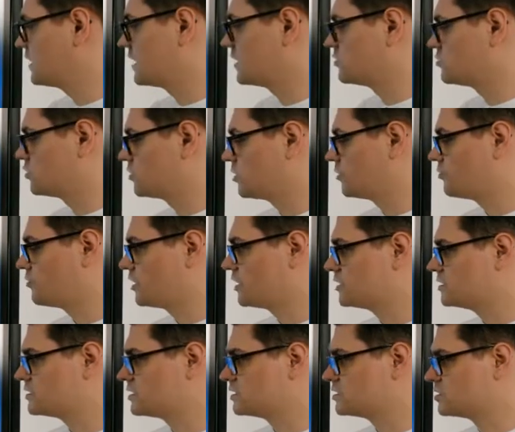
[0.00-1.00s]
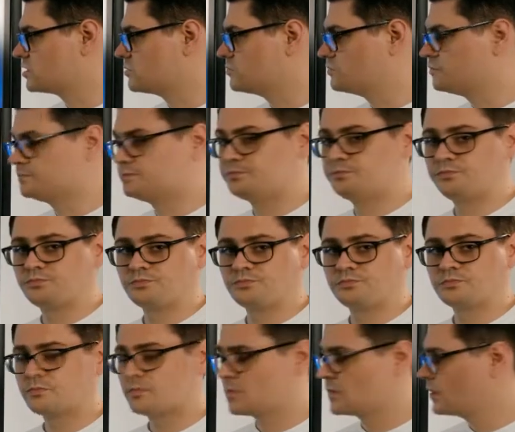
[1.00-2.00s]
to the Android operating system.
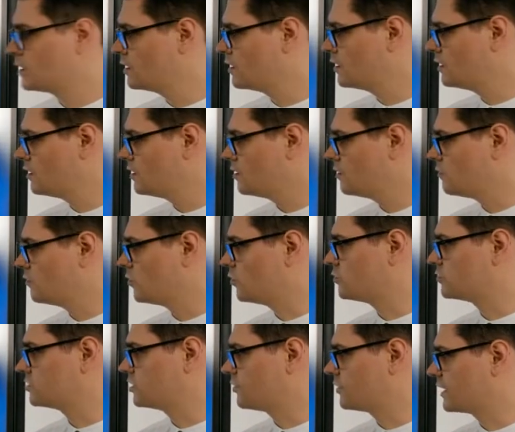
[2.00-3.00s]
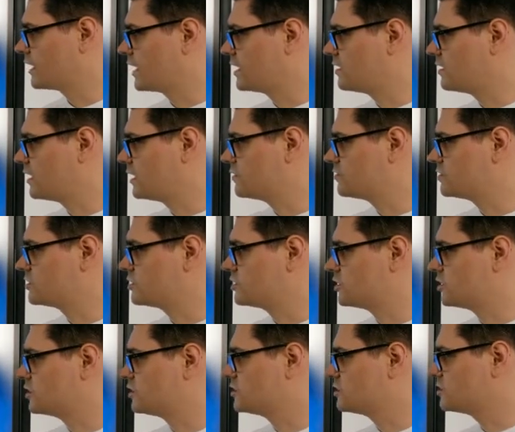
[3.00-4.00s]
Also again allows you
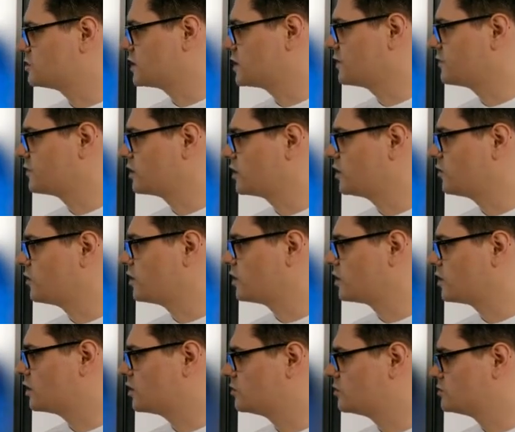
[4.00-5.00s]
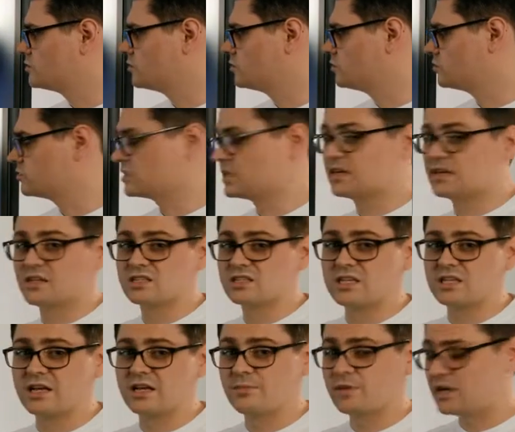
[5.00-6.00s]
to scan the QR code or send it
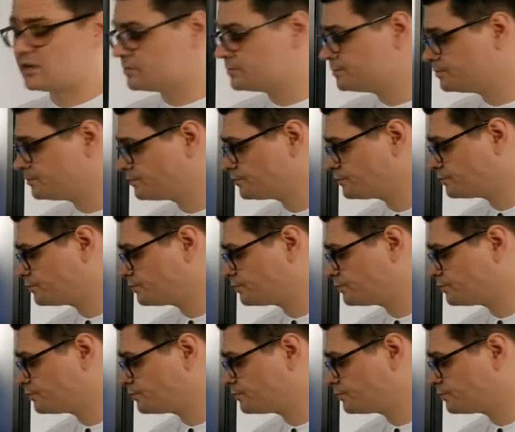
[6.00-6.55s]
as an email.